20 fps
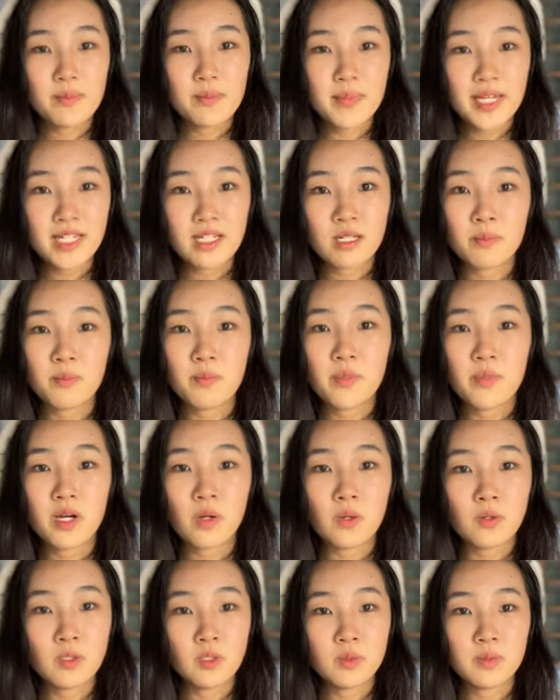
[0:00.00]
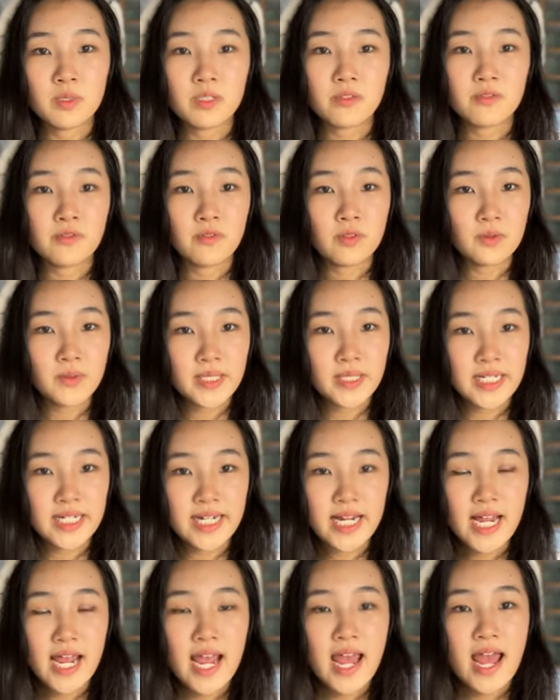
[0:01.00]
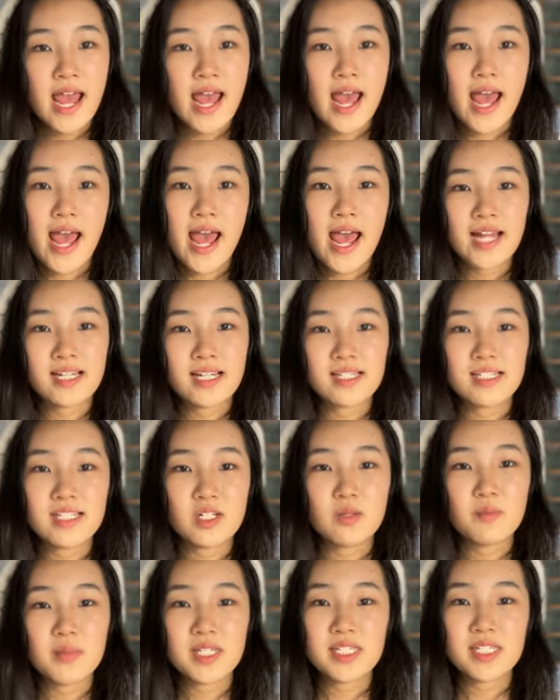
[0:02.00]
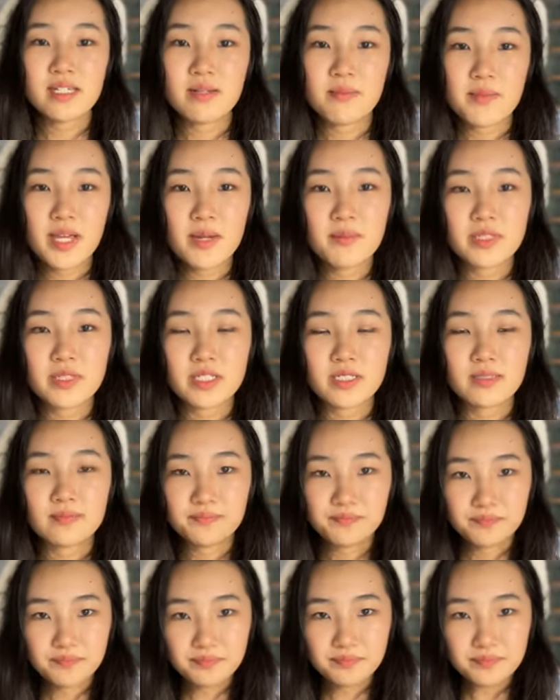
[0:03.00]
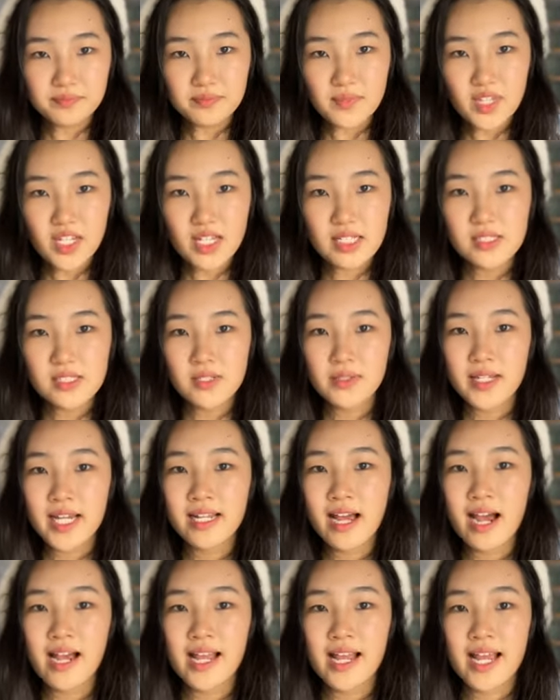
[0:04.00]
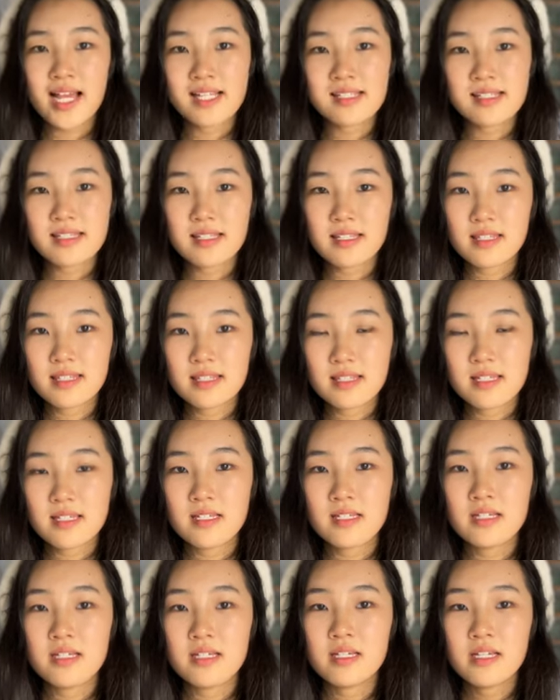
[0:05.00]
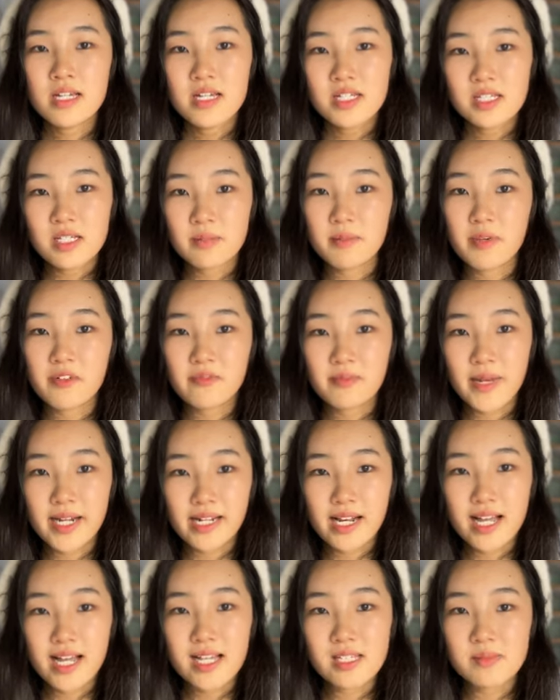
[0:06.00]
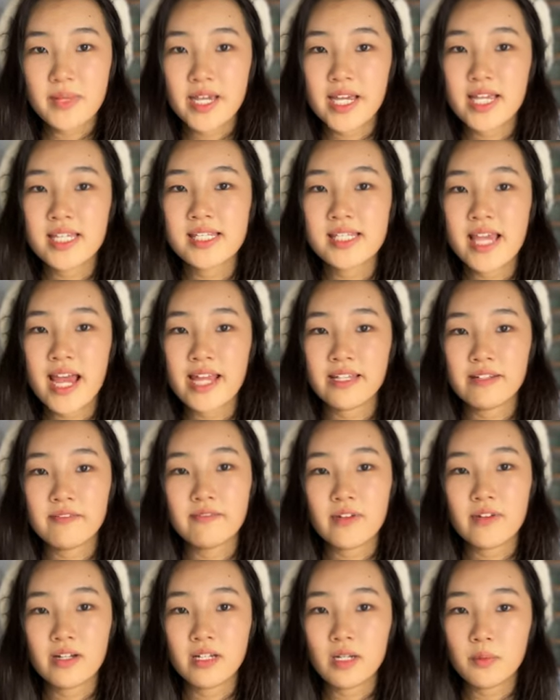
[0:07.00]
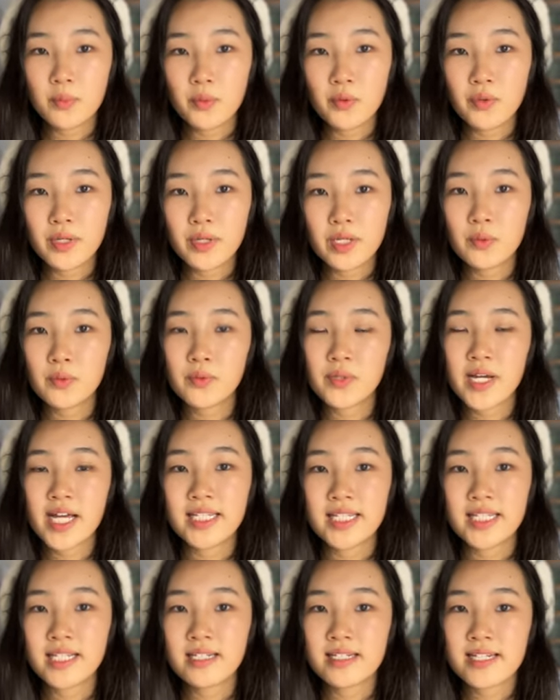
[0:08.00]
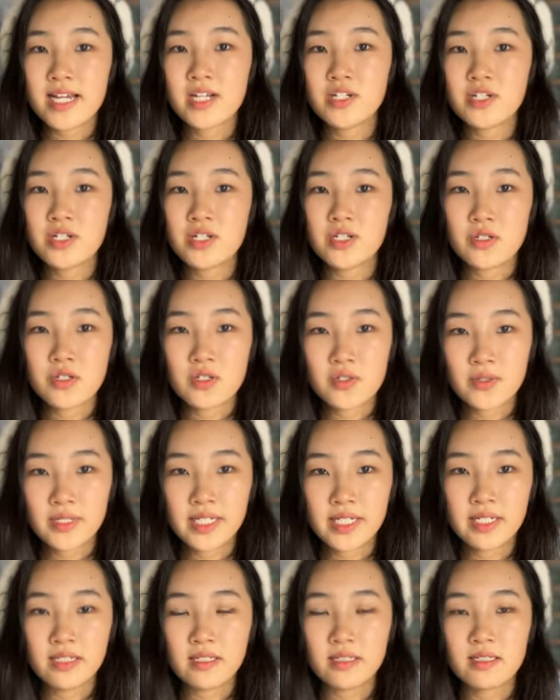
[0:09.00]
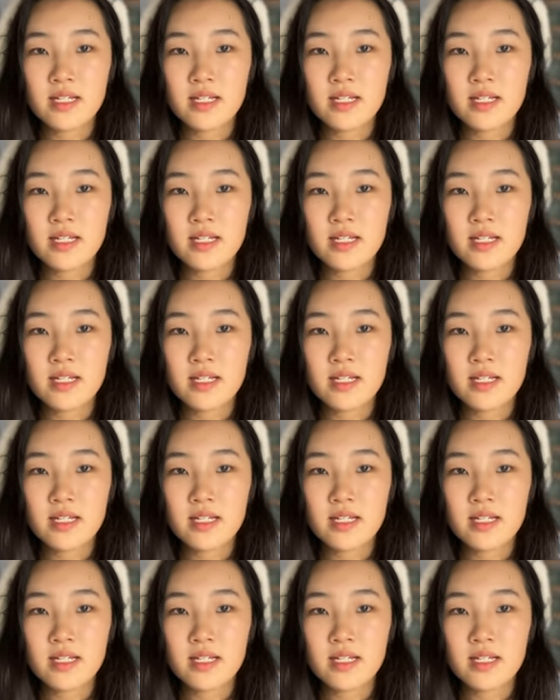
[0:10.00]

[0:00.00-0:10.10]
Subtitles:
made up a group of three and still missing a member. So that I asked some of my classmates and then found a boy who had the intention to join in.